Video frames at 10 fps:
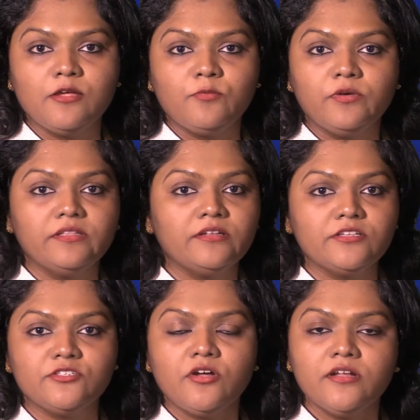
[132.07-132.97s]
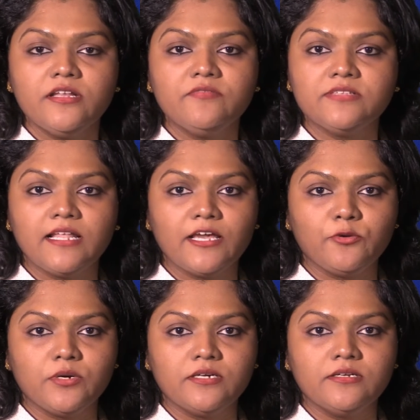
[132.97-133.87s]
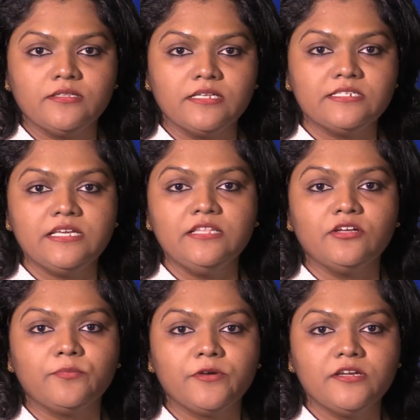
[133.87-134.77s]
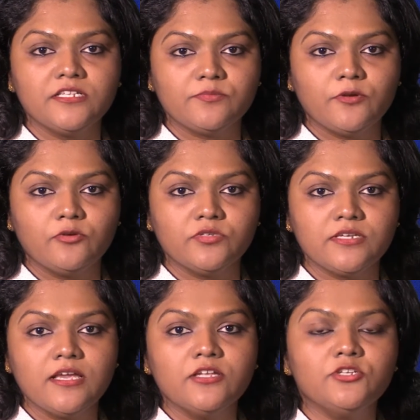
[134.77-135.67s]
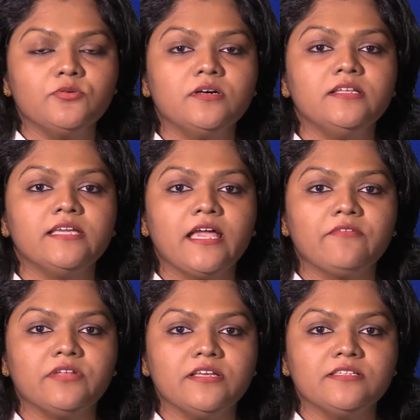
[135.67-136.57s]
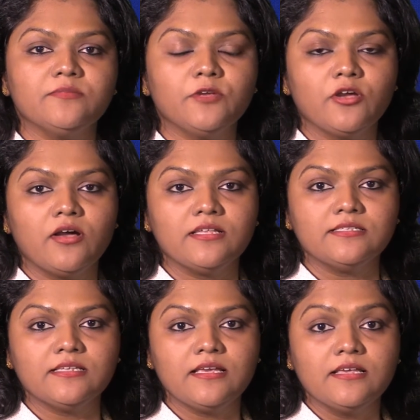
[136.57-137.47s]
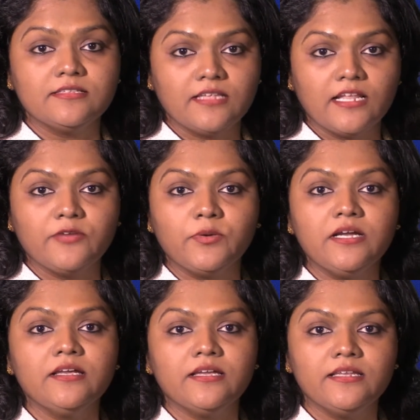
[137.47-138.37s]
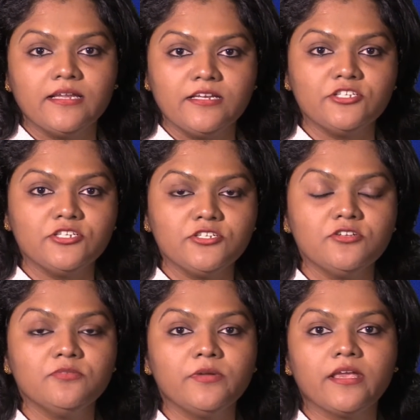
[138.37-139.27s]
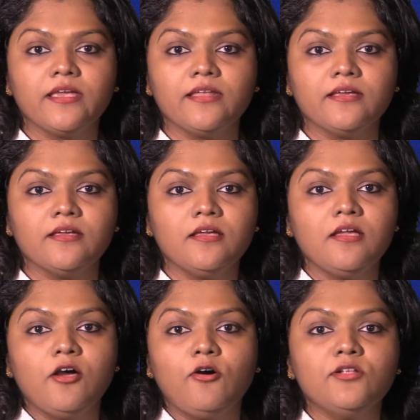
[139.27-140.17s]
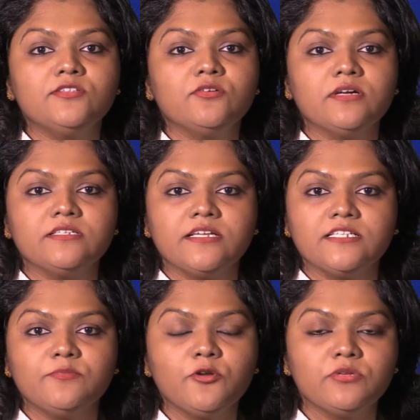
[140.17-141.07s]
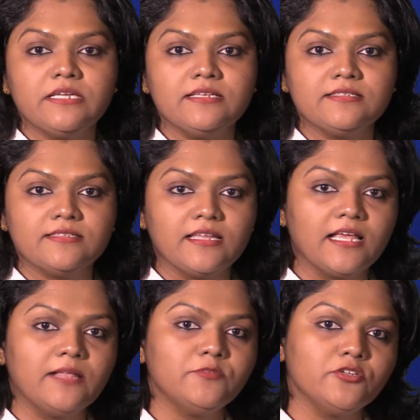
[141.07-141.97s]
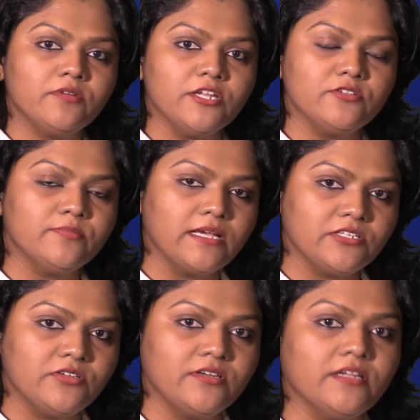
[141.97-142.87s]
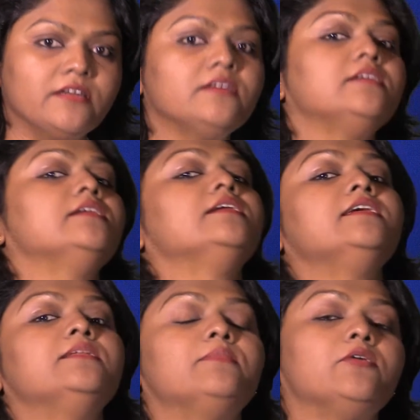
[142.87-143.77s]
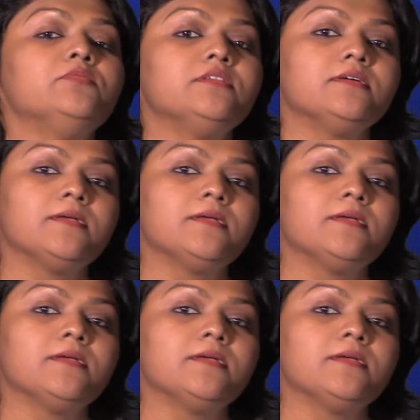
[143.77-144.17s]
When there is not enough saliva, the teeth are predisposed to early cavities because saliva, in addition to lubricating, also contains proteins that help to reduce bacteria in the mouth.